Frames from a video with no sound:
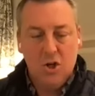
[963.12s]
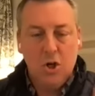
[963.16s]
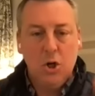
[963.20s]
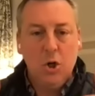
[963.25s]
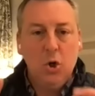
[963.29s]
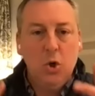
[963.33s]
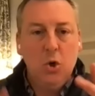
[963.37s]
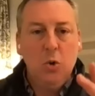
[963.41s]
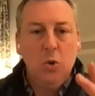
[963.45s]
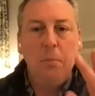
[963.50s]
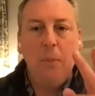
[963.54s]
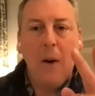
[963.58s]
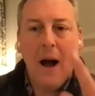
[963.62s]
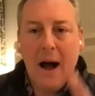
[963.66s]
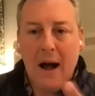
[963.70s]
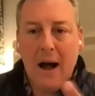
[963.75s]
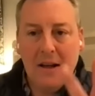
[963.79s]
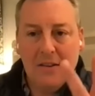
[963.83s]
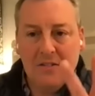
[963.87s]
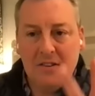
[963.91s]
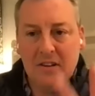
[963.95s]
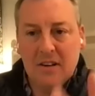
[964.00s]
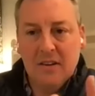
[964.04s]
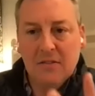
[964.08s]
two
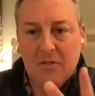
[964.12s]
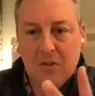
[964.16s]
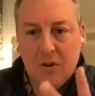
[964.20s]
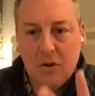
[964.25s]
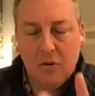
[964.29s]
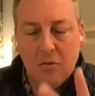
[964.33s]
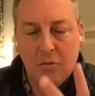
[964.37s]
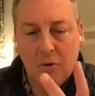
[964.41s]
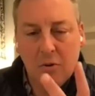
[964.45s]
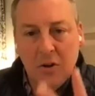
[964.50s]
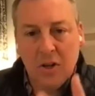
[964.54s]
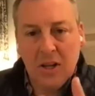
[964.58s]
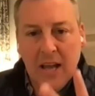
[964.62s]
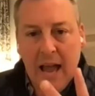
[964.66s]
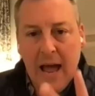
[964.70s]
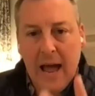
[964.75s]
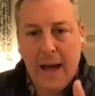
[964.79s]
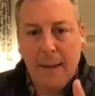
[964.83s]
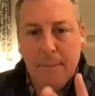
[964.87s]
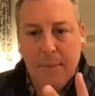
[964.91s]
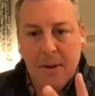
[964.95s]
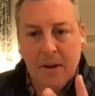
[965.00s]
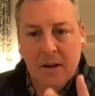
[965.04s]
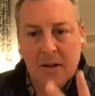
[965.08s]
positives could really
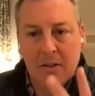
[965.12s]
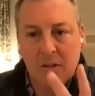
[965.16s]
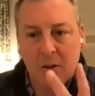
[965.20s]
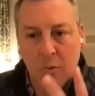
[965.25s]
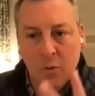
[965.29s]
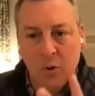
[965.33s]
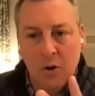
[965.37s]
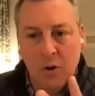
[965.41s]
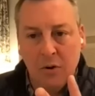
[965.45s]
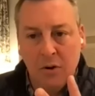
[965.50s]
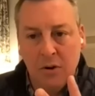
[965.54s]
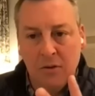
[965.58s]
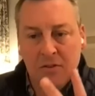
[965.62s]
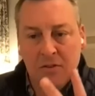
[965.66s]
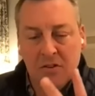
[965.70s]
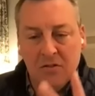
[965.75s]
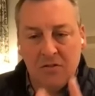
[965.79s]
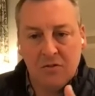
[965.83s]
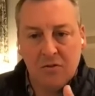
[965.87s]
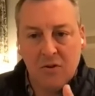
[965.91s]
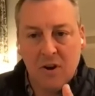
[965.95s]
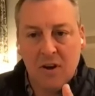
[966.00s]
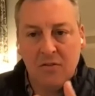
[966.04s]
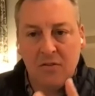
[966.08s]
happen in the world of
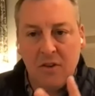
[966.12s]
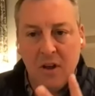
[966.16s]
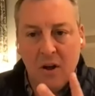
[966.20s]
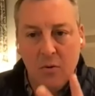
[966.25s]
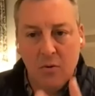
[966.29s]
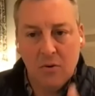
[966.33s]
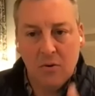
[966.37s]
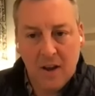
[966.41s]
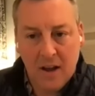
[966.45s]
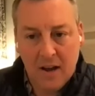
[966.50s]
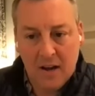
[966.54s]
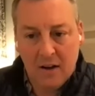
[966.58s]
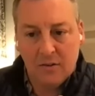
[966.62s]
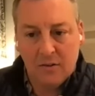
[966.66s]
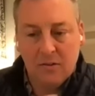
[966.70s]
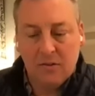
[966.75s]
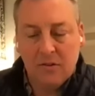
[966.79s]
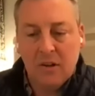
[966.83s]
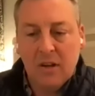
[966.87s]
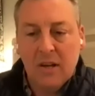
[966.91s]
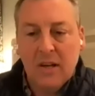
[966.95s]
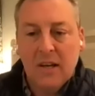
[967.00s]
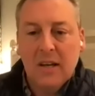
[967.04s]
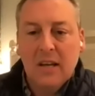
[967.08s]
distressed
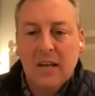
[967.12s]
hotels.